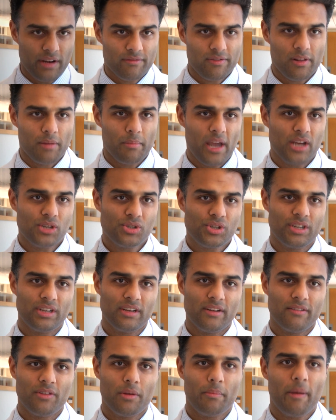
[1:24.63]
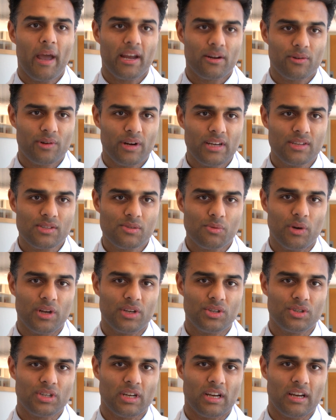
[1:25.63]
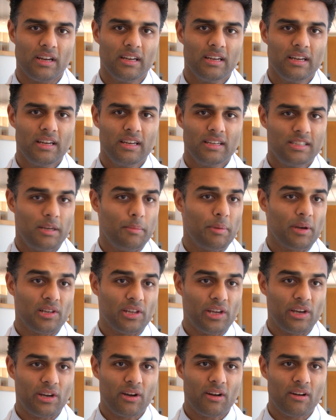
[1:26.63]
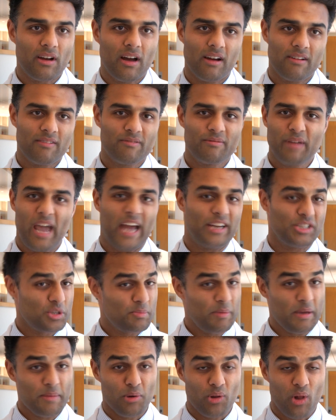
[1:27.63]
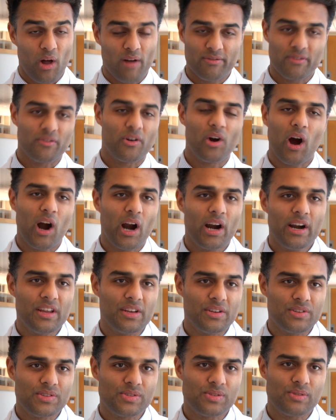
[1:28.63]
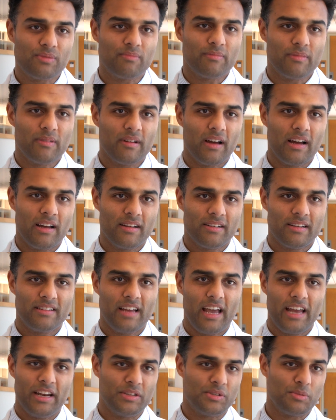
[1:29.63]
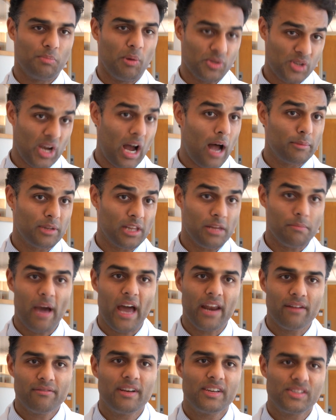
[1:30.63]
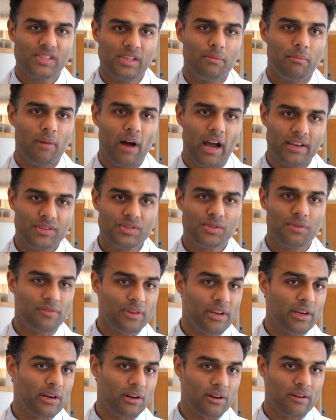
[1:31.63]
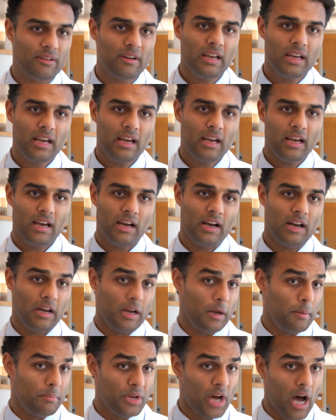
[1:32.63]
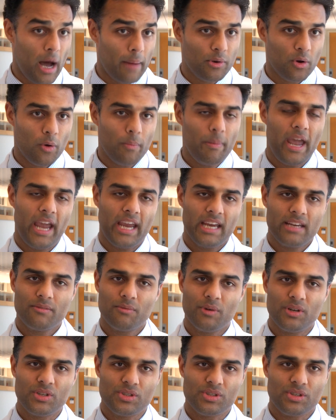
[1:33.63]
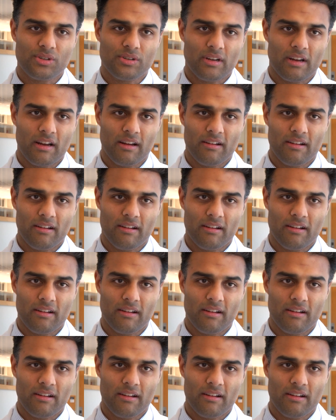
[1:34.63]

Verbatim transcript: inflammation of the pancreas, which uh, typically uh, uh catches people off of guard, is, uh, and it's most commonly manifested by severe uh, abdominal pain, which,